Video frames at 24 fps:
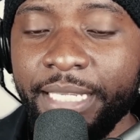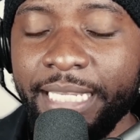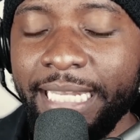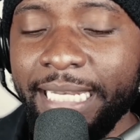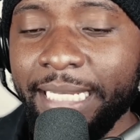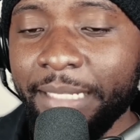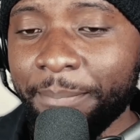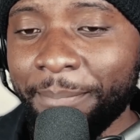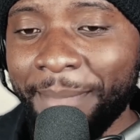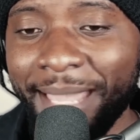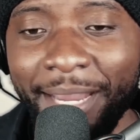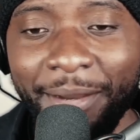
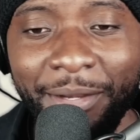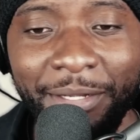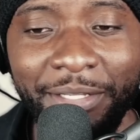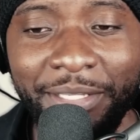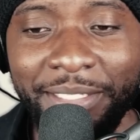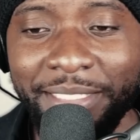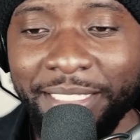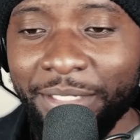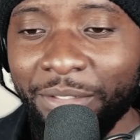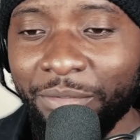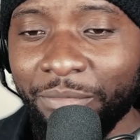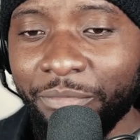getting married
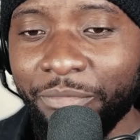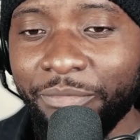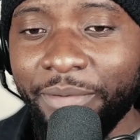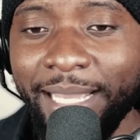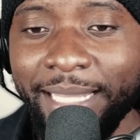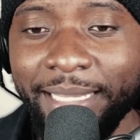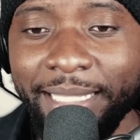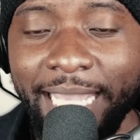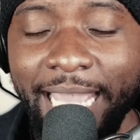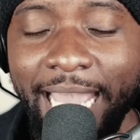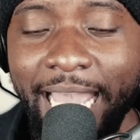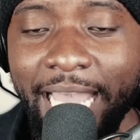because they don't
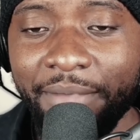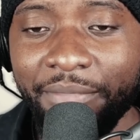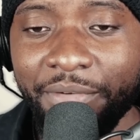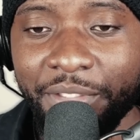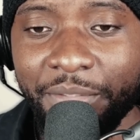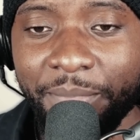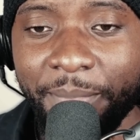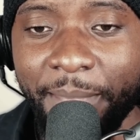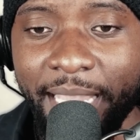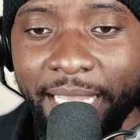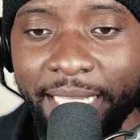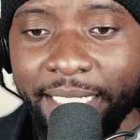find the
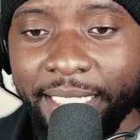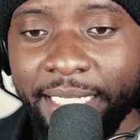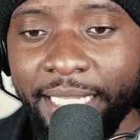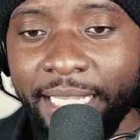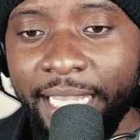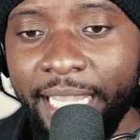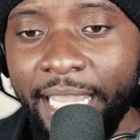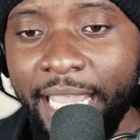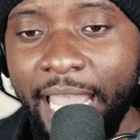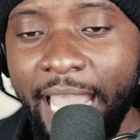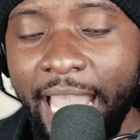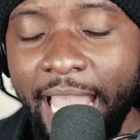average man
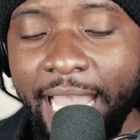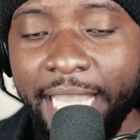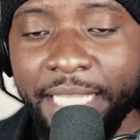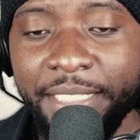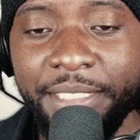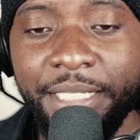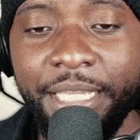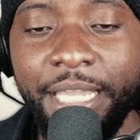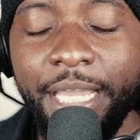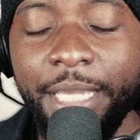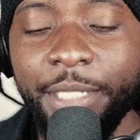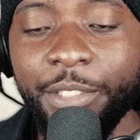
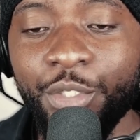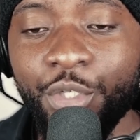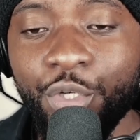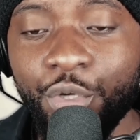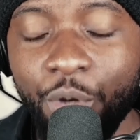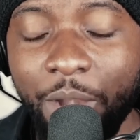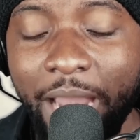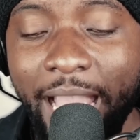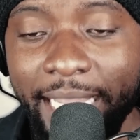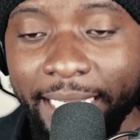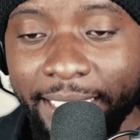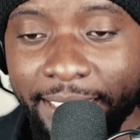as
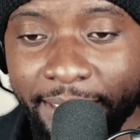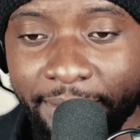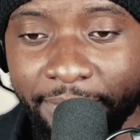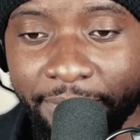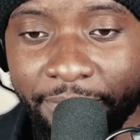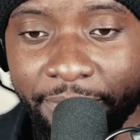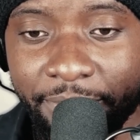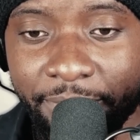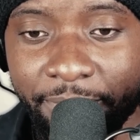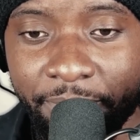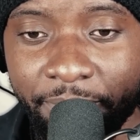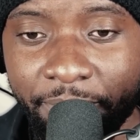
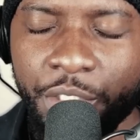attractive.